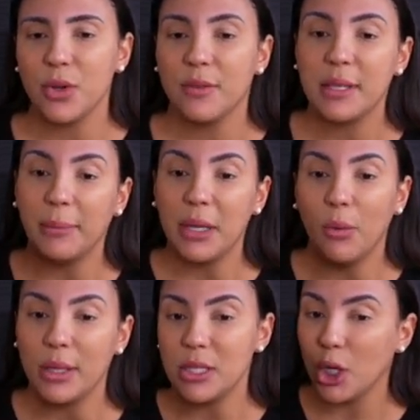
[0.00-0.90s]
or if somebody
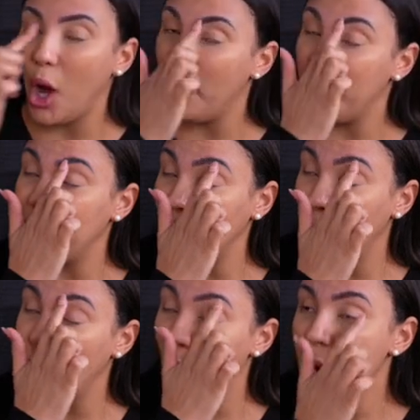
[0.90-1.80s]
wants to comment
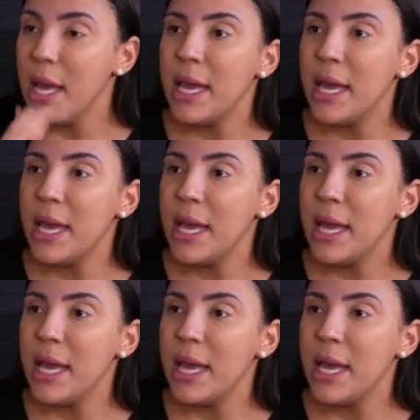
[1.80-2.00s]
below